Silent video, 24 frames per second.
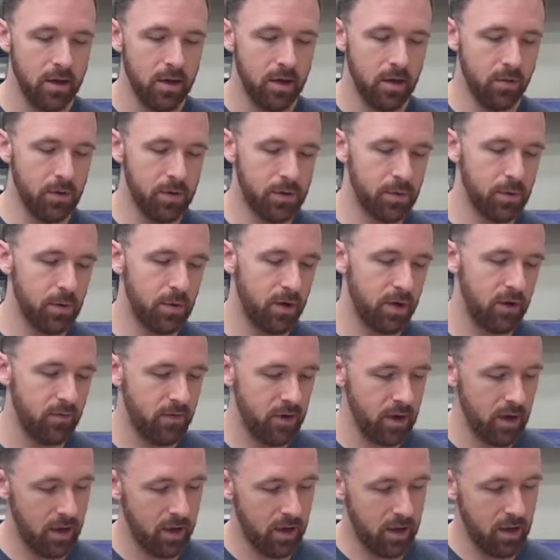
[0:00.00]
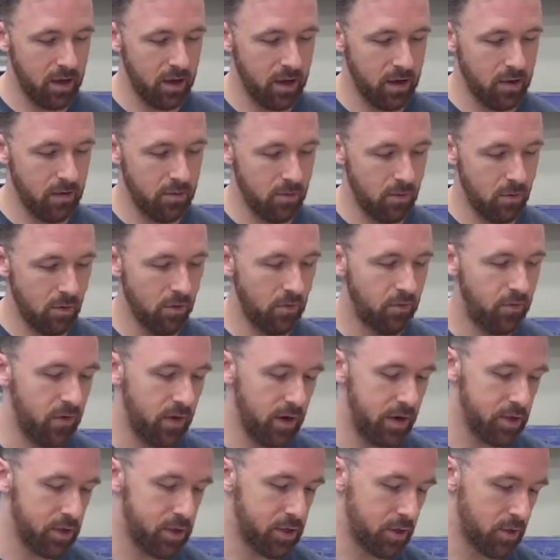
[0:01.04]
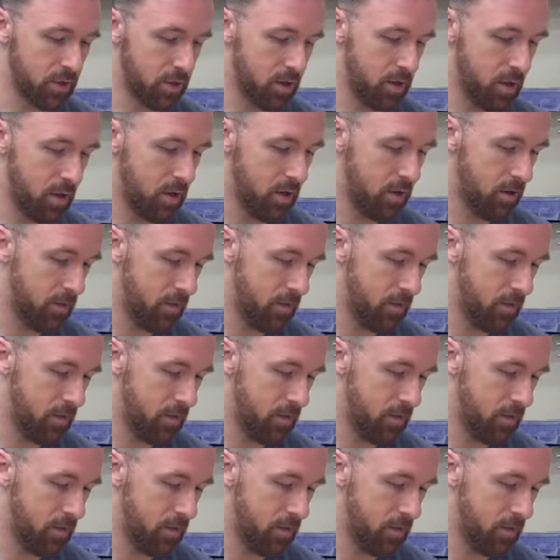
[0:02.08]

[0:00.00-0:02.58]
which will give it a more finished look